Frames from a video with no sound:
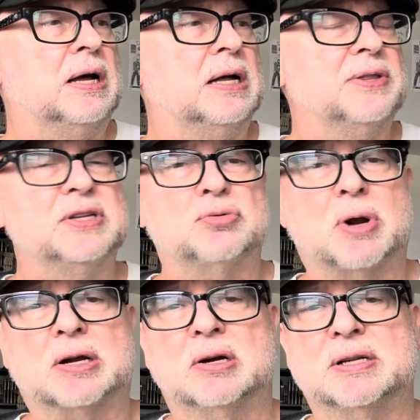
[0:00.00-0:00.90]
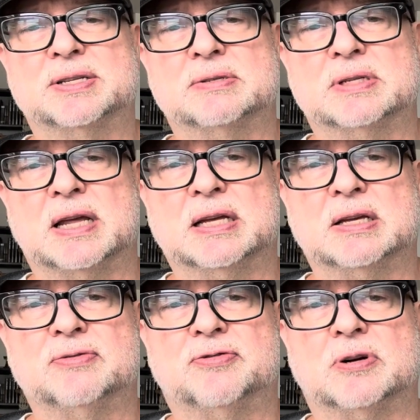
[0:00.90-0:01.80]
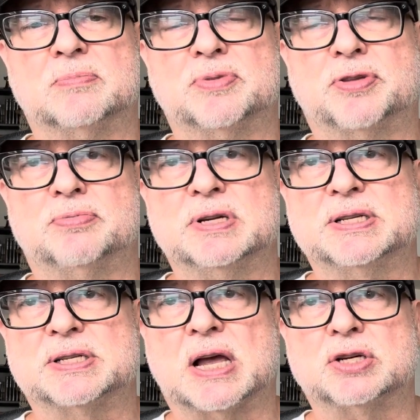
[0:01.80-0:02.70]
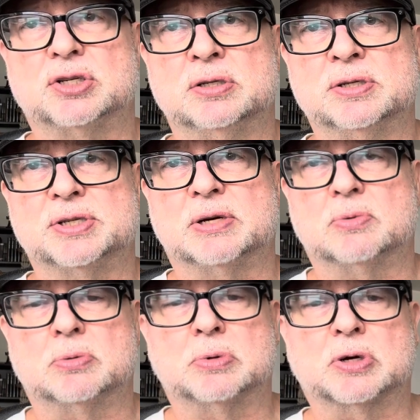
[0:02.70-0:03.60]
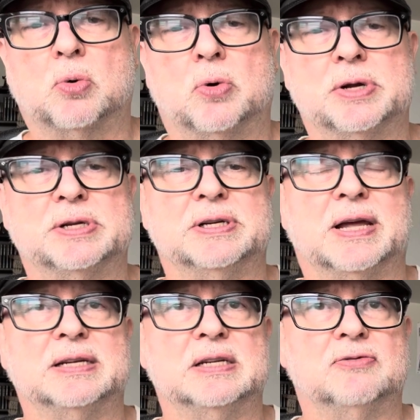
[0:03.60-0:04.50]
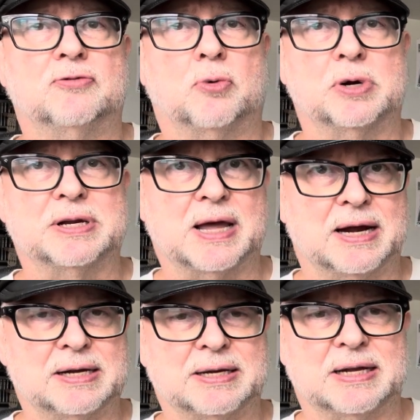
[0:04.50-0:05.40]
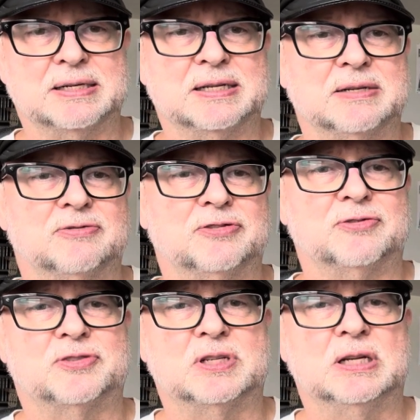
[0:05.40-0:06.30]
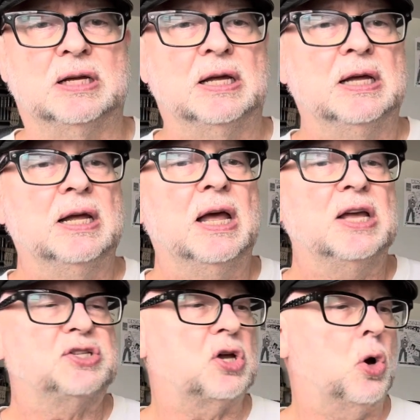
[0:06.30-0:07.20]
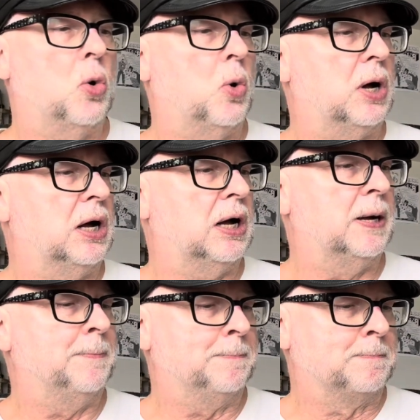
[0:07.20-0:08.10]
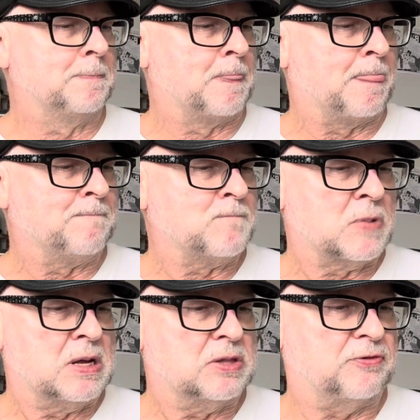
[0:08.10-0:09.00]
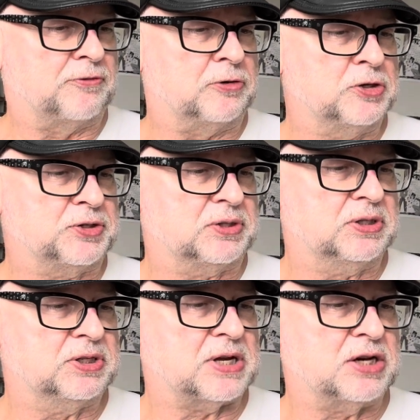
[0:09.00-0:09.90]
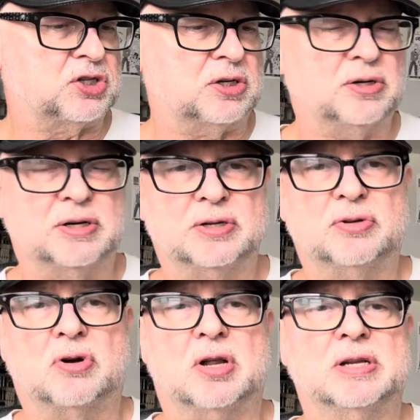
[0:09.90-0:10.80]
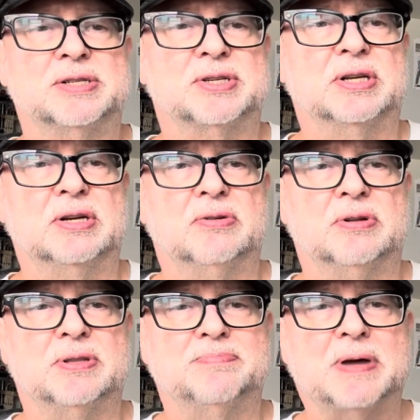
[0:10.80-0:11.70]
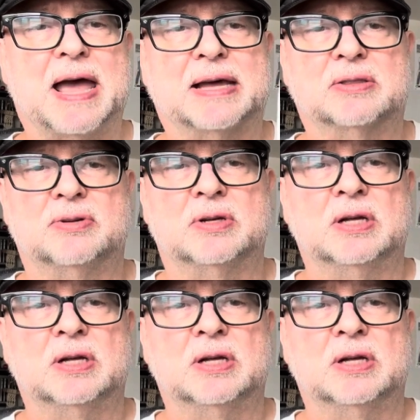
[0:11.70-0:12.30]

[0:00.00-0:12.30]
this record is taken from 3 sessions that were recorded in 1949 and 1950. So the first session, they're all listed here on the back. The